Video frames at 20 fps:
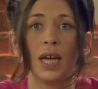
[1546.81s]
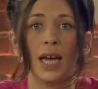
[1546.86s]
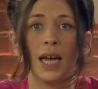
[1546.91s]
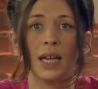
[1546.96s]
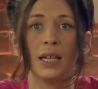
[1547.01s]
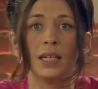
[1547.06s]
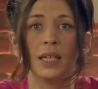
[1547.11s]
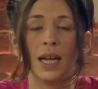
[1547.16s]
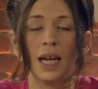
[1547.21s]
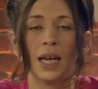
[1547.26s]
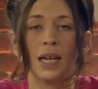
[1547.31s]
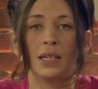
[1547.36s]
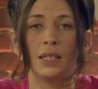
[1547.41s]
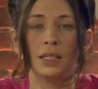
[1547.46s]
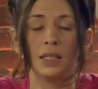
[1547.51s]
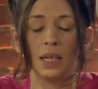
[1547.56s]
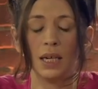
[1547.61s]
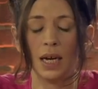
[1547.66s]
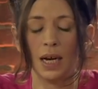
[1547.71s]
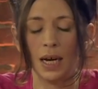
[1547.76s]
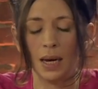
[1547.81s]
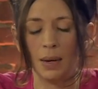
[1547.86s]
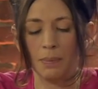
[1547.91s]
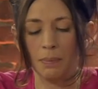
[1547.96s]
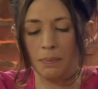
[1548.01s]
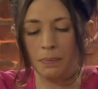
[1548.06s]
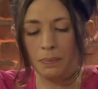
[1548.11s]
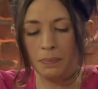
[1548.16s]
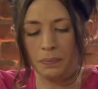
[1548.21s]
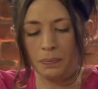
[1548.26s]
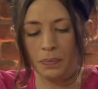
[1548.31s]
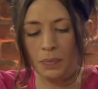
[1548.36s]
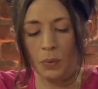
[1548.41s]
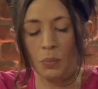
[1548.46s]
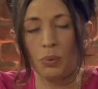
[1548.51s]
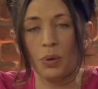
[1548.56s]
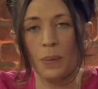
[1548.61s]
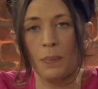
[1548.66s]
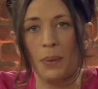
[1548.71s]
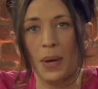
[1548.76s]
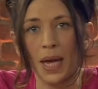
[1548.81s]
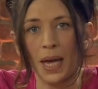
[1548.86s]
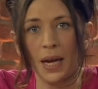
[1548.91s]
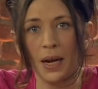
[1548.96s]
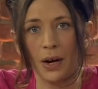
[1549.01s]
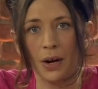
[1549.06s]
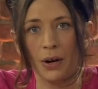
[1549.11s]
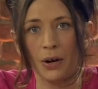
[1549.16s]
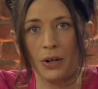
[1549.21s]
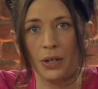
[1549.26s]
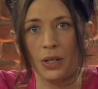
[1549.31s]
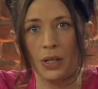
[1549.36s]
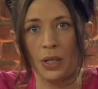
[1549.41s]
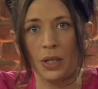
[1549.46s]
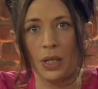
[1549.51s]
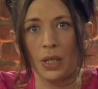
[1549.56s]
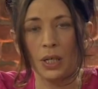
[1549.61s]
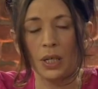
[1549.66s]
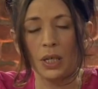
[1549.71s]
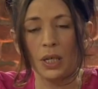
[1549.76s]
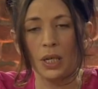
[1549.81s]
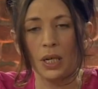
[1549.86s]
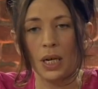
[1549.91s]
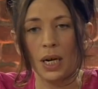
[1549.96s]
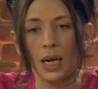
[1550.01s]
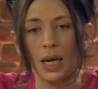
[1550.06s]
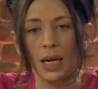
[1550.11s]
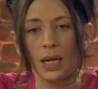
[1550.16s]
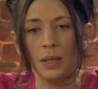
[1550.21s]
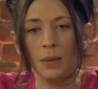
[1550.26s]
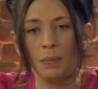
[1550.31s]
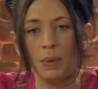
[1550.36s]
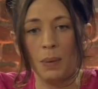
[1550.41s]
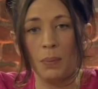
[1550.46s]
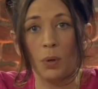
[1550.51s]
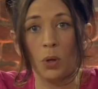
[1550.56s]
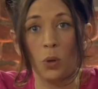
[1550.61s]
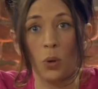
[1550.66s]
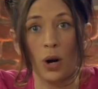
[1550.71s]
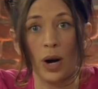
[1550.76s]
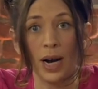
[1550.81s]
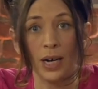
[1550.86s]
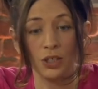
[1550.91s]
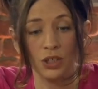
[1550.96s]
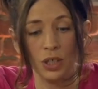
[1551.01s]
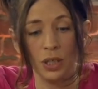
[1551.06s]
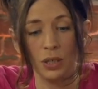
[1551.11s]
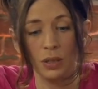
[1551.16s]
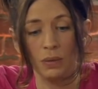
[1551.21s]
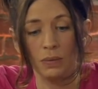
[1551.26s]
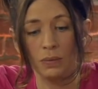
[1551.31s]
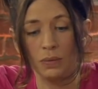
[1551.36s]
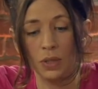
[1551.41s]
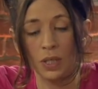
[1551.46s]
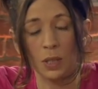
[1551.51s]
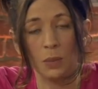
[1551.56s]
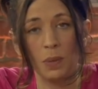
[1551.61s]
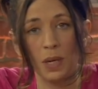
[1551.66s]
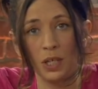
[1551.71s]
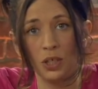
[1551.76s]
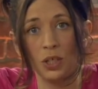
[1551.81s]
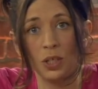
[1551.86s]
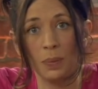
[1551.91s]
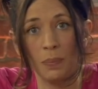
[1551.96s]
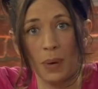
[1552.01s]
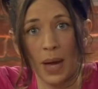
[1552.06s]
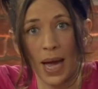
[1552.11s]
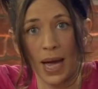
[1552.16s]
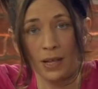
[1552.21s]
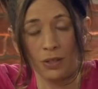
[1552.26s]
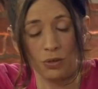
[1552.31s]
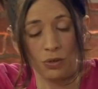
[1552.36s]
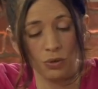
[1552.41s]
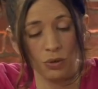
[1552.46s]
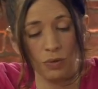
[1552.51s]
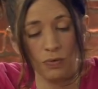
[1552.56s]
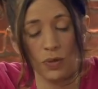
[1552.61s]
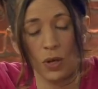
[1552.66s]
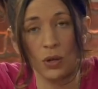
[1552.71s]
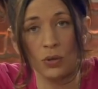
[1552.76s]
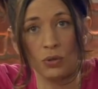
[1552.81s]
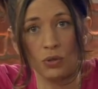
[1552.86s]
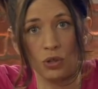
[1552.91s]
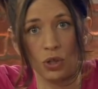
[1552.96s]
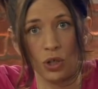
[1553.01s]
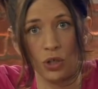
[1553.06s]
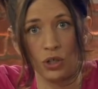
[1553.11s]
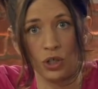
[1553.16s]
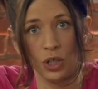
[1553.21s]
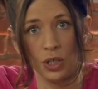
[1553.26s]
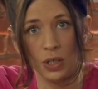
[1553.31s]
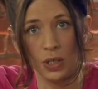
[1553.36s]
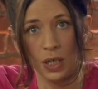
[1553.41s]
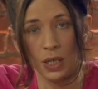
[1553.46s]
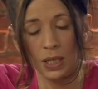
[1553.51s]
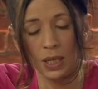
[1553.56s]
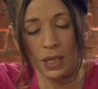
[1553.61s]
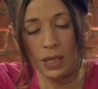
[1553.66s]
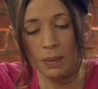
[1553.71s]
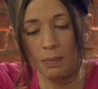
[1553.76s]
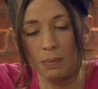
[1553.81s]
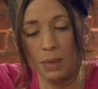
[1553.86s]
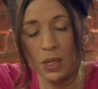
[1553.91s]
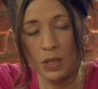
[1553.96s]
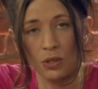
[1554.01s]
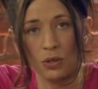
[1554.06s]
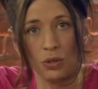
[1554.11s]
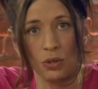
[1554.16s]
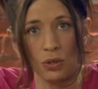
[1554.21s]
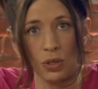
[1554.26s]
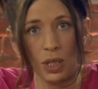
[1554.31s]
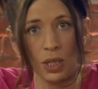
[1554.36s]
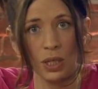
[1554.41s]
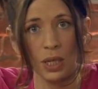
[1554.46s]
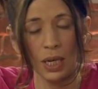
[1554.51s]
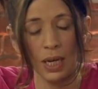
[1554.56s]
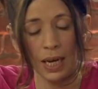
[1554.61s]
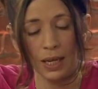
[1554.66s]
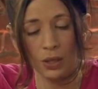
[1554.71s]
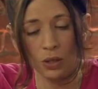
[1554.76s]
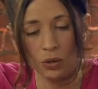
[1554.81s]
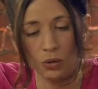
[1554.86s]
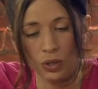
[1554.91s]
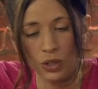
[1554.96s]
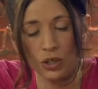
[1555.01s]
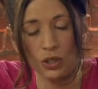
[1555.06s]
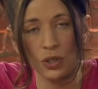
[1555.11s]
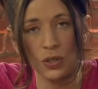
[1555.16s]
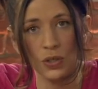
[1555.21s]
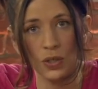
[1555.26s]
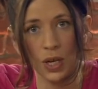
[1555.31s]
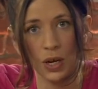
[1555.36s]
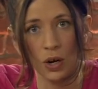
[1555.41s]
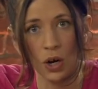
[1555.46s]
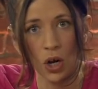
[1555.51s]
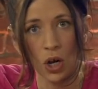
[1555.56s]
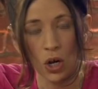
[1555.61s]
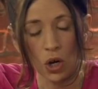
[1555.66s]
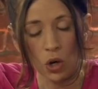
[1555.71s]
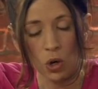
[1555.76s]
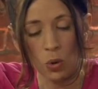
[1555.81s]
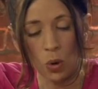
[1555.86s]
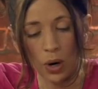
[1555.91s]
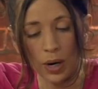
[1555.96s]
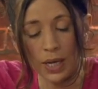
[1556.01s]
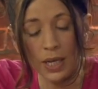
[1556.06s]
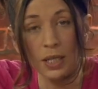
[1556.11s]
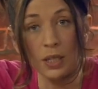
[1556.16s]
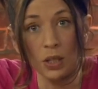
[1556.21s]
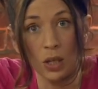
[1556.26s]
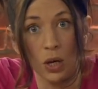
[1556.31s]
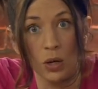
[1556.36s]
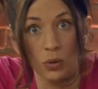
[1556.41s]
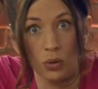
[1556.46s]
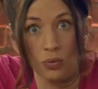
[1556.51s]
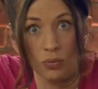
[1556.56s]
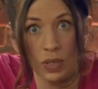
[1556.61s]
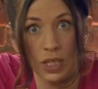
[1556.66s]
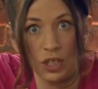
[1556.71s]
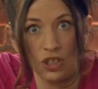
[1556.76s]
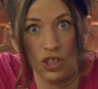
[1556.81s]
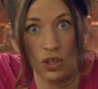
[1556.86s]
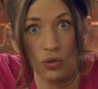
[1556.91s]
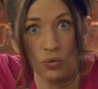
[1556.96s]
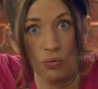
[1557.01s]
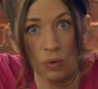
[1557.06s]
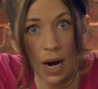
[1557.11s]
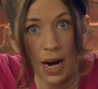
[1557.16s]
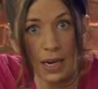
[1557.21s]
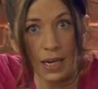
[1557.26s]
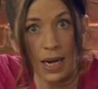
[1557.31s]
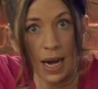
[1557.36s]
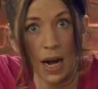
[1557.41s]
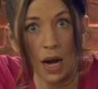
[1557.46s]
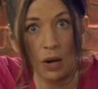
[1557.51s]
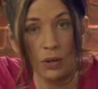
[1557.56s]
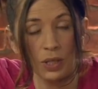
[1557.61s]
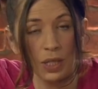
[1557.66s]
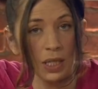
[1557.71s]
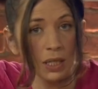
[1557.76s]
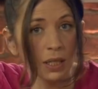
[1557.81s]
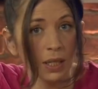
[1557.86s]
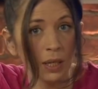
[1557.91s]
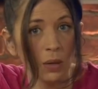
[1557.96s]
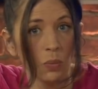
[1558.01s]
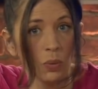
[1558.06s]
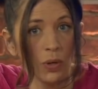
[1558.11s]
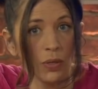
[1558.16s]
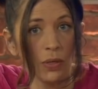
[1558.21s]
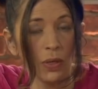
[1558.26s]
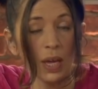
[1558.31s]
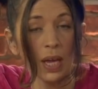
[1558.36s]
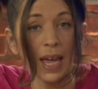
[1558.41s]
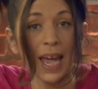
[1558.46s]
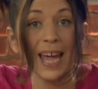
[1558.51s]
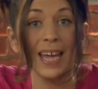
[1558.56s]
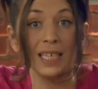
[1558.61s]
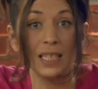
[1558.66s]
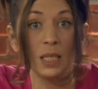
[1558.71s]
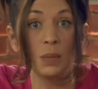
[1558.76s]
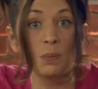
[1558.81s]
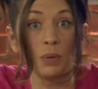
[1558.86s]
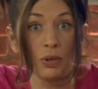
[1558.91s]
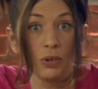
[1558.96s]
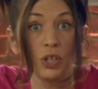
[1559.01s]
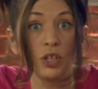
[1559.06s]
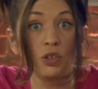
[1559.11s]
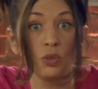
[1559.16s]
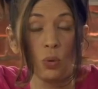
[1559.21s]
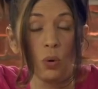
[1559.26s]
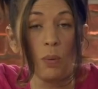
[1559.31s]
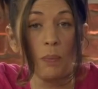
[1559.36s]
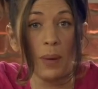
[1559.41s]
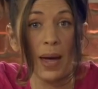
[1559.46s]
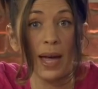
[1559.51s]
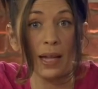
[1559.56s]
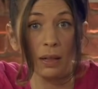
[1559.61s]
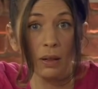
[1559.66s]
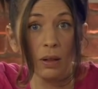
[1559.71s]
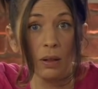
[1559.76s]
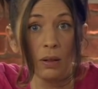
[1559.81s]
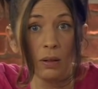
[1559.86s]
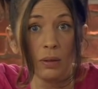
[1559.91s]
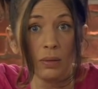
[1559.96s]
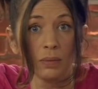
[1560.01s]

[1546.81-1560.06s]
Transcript: and prepared the people who are actually, especially the pastors of those churches and the ministers and the Christians there who are in those regions right now dealing with a spiritual battle.